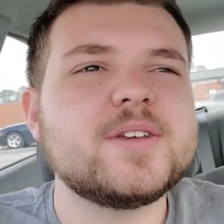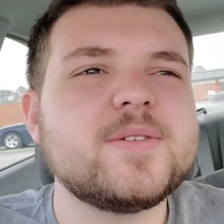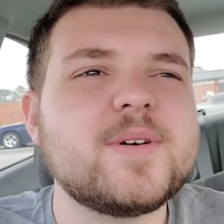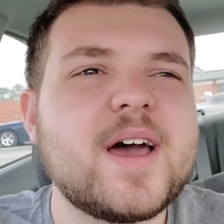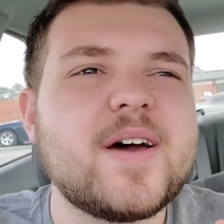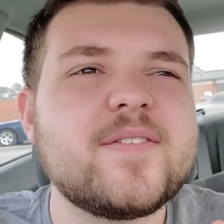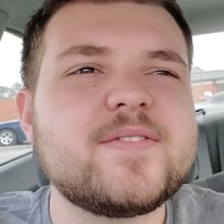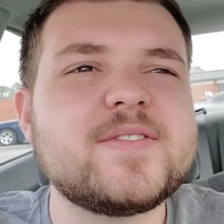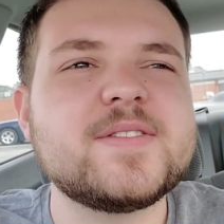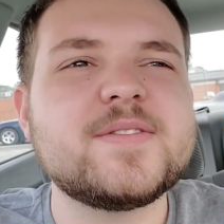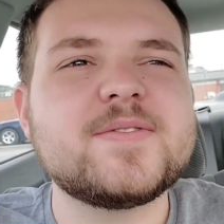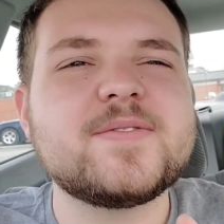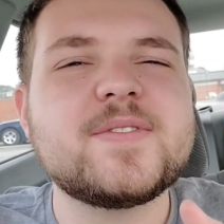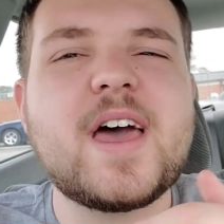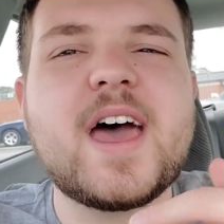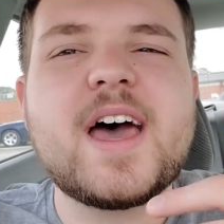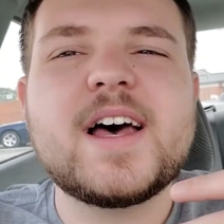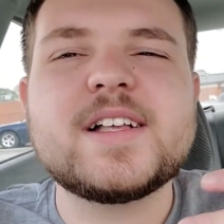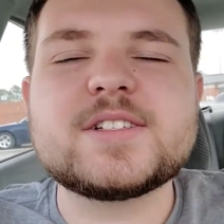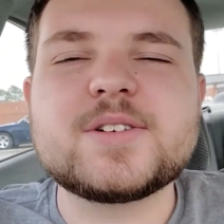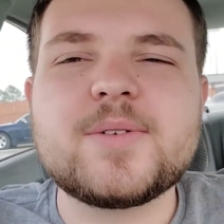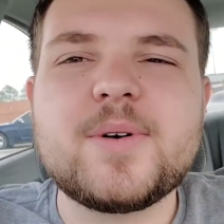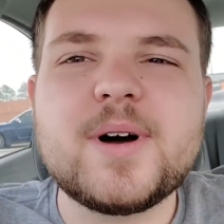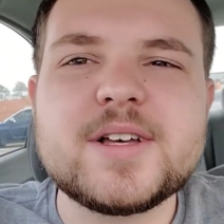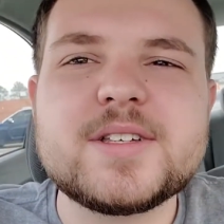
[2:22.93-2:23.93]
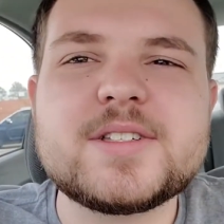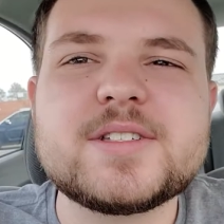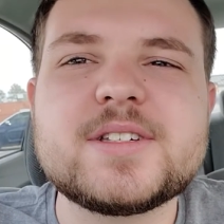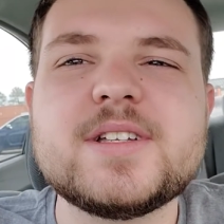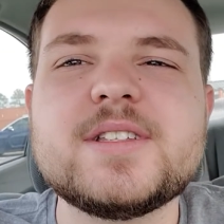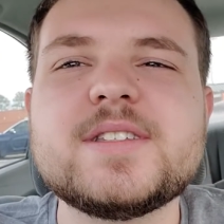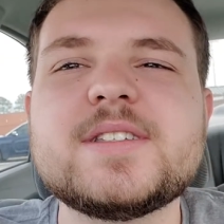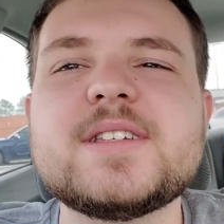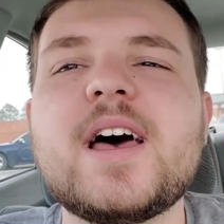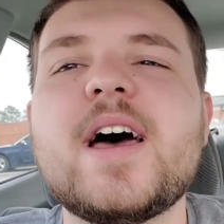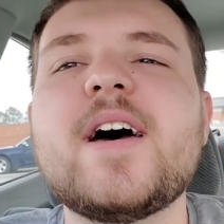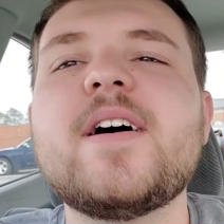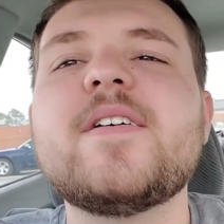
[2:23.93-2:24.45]
You have to ask
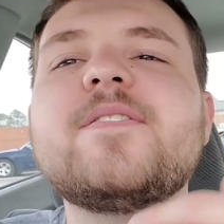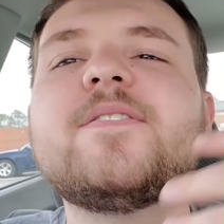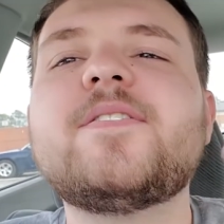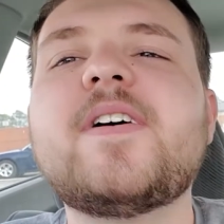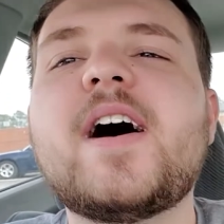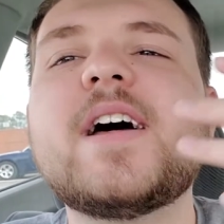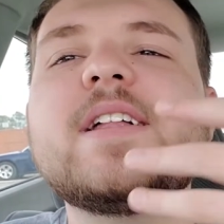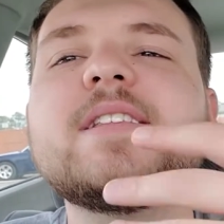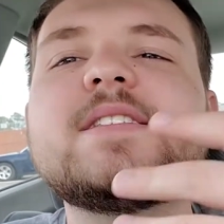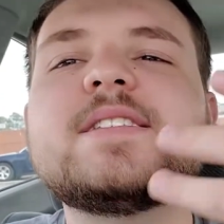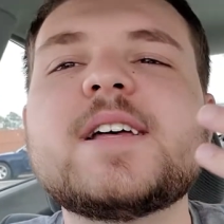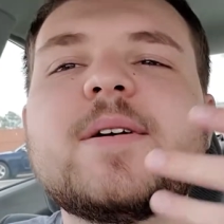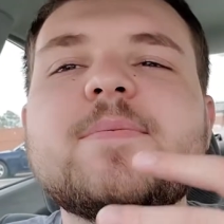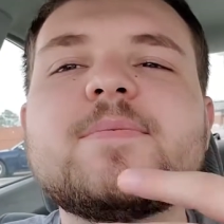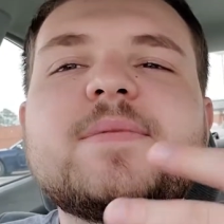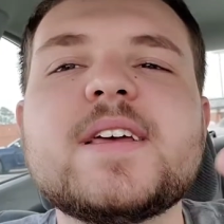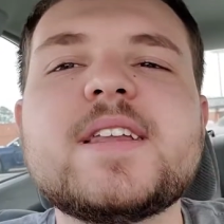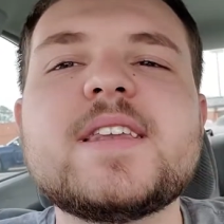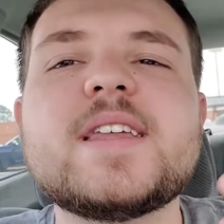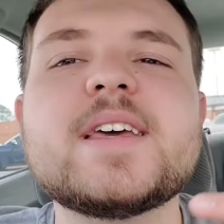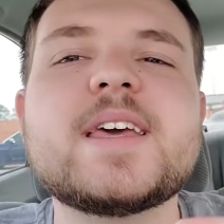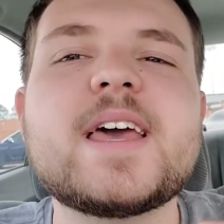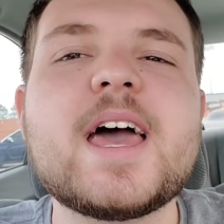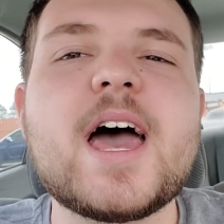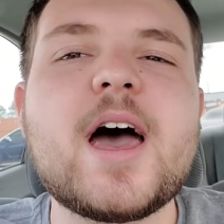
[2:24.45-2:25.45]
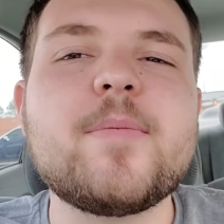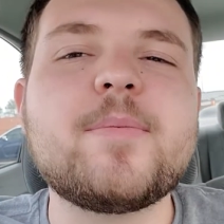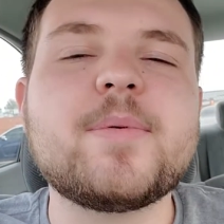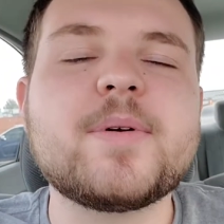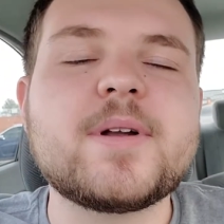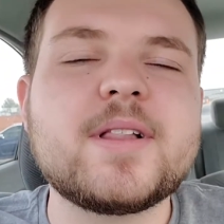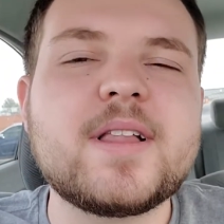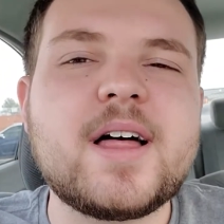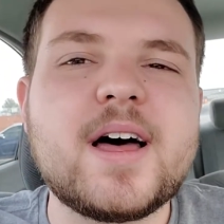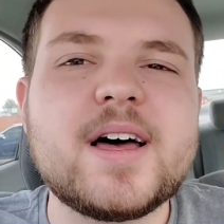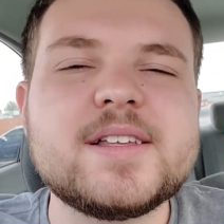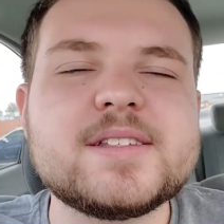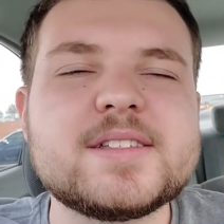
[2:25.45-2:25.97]
questions, find something to
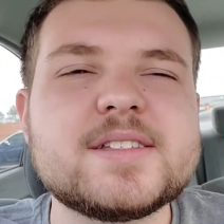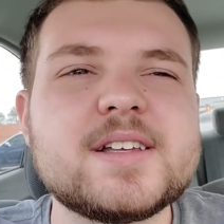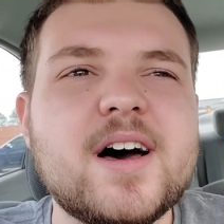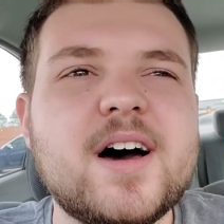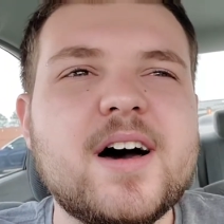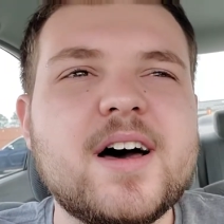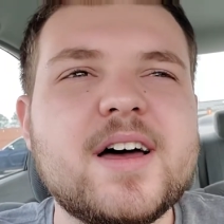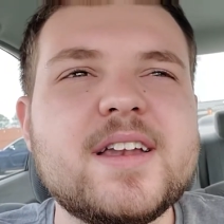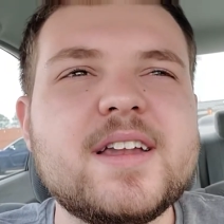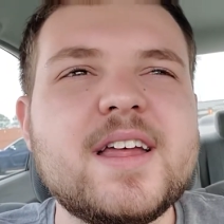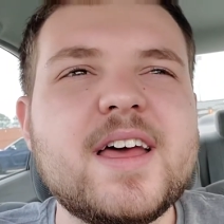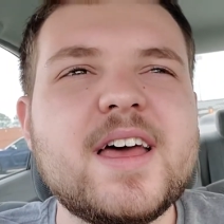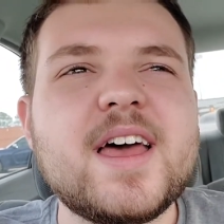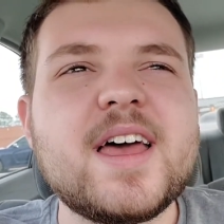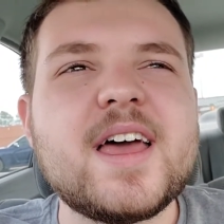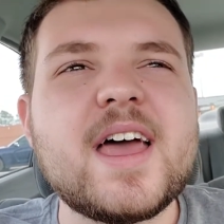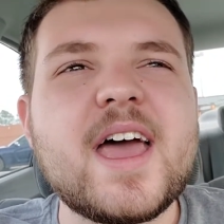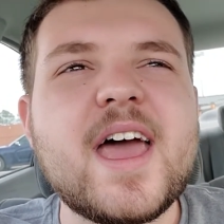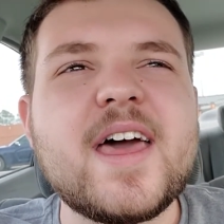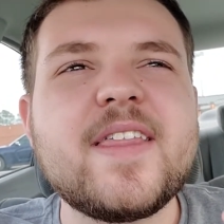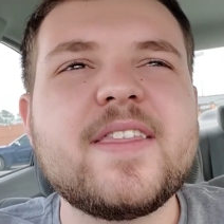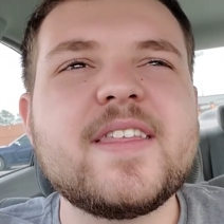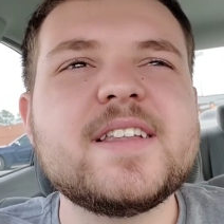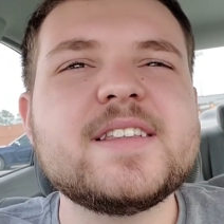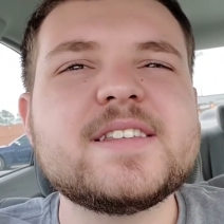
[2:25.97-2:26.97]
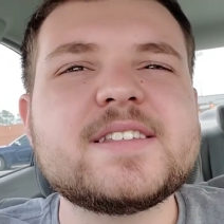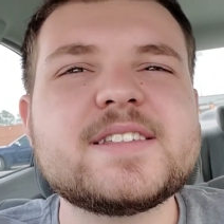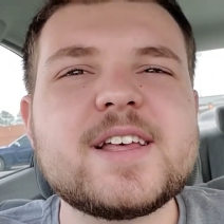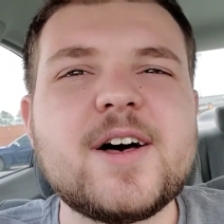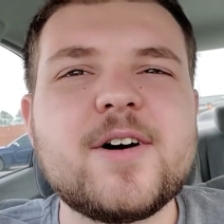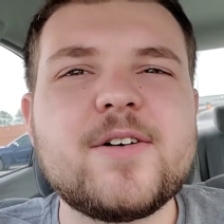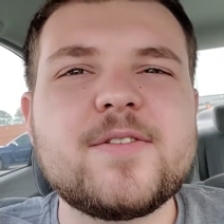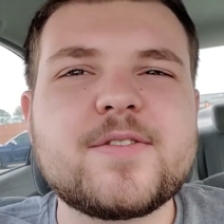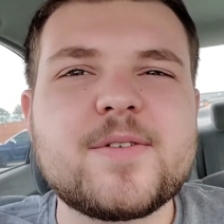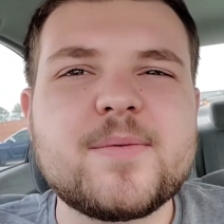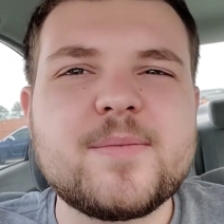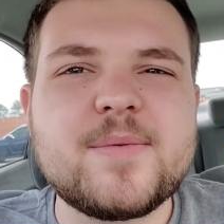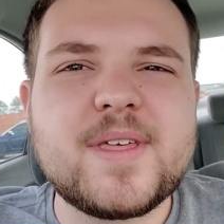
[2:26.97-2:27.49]
capitalize on, and then
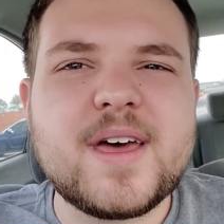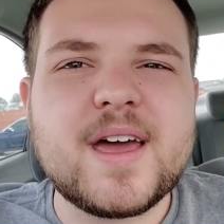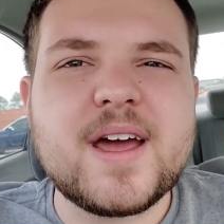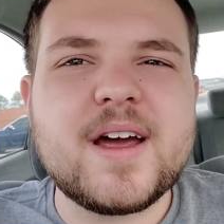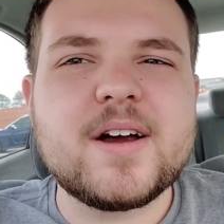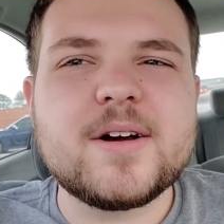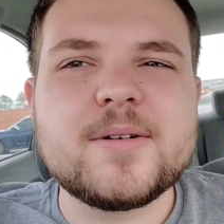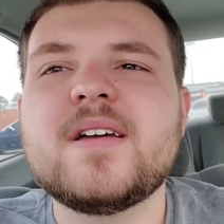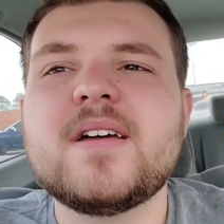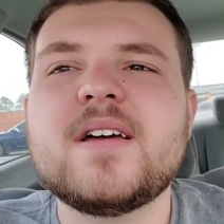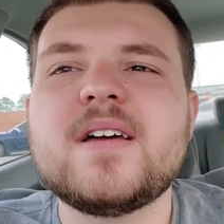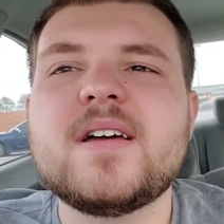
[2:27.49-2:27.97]
sell from there.